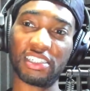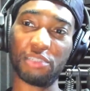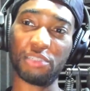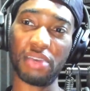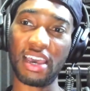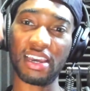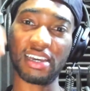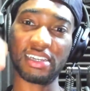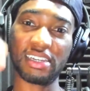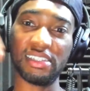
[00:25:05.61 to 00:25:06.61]
Has been like a
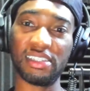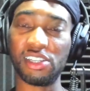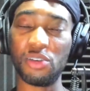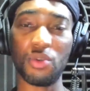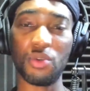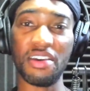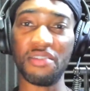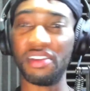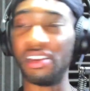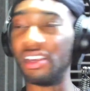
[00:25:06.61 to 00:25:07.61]
consistent
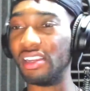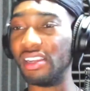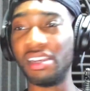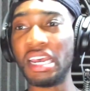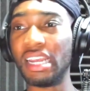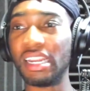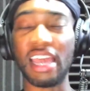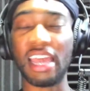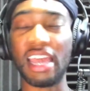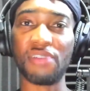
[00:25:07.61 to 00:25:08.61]
wave. And then the
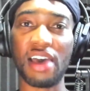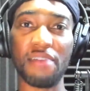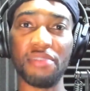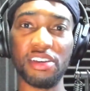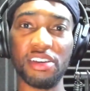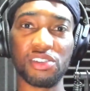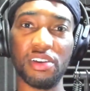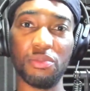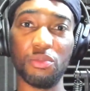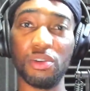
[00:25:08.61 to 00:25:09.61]
last 5 years for
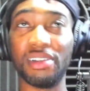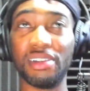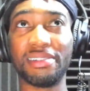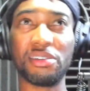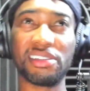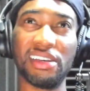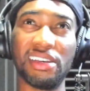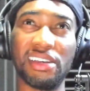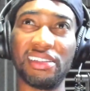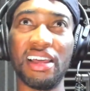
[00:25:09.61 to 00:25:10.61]
him, well, I would say
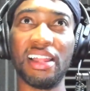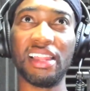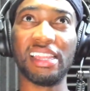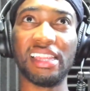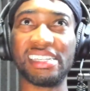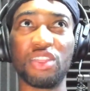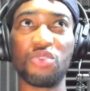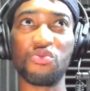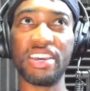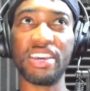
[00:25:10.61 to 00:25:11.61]
that's like
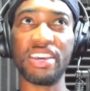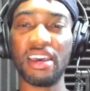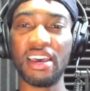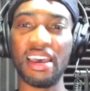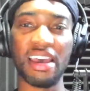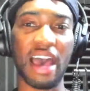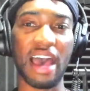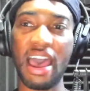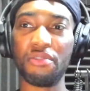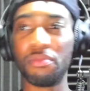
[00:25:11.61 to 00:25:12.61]
3. I
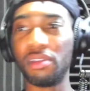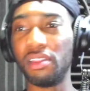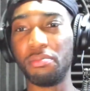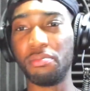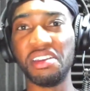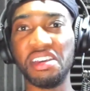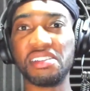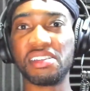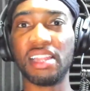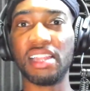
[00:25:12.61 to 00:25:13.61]
haven't really been
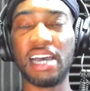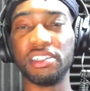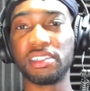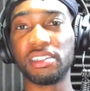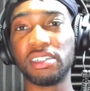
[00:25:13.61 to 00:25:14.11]
into Logic.